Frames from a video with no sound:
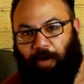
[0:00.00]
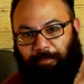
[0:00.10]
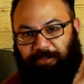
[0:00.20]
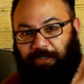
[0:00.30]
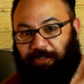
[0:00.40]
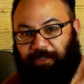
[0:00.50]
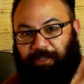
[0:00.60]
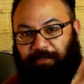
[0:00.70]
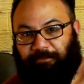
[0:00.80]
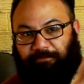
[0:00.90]

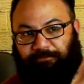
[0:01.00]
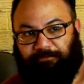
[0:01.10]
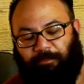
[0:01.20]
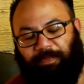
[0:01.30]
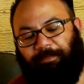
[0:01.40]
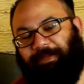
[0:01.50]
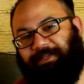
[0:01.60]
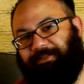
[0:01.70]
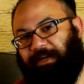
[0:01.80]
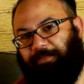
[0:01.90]
opportunity. The
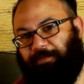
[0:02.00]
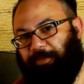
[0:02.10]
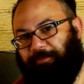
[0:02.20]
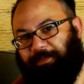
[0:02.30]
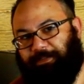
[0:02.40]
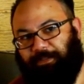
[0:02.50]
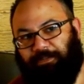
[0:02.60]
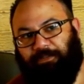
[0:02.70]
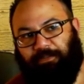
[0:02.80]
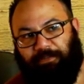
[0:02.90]
place that I've been moving to